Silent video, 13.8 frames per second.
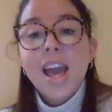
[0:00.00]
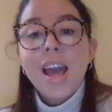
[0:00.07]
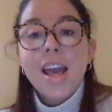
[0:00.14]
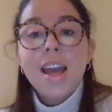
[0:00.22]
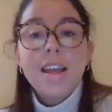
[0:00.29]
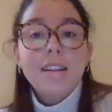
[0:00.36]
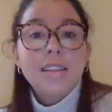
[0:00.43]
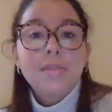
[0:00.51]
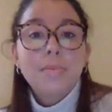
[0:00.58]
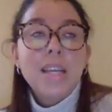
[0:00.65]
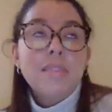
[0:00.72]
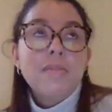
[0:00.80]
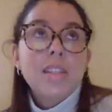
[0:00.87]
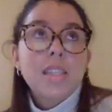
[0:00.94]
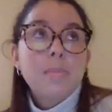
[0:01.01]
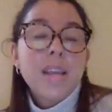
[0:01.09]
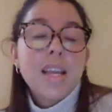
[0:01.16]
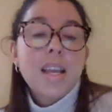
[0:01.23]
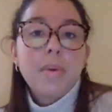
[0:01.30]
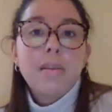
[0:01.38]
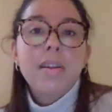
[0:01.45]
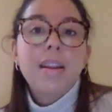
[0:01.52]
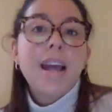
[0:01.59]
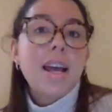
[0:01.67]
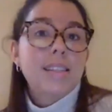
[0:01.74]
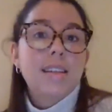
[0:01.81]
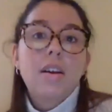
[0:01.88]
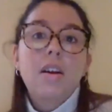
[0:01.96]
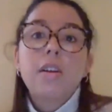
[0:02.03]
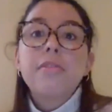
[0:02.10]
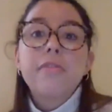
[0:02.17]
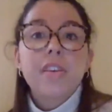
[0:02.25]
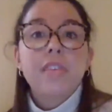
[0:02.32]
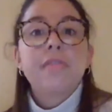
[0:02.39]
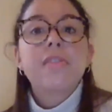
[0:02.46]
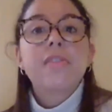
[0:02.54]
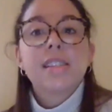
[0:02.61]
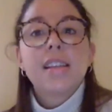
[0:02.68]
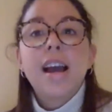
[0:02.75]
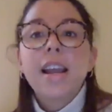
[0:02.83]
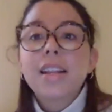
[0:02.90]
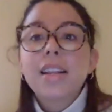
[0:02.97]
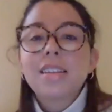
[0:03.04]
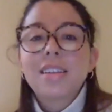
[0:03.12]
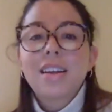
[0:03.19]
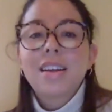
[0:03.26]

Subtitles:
And we even speak about it as our fifth sign,